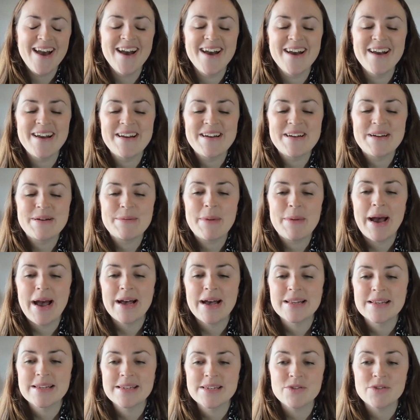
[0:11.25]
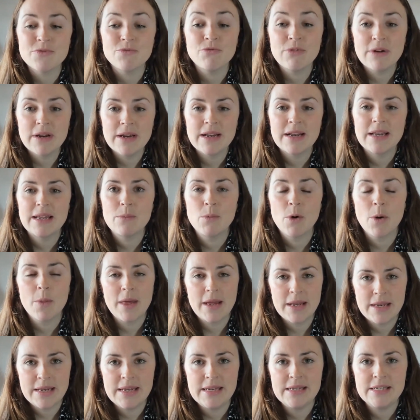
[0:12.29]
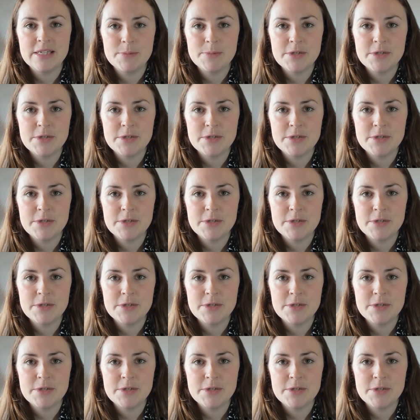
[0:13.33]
and really what they need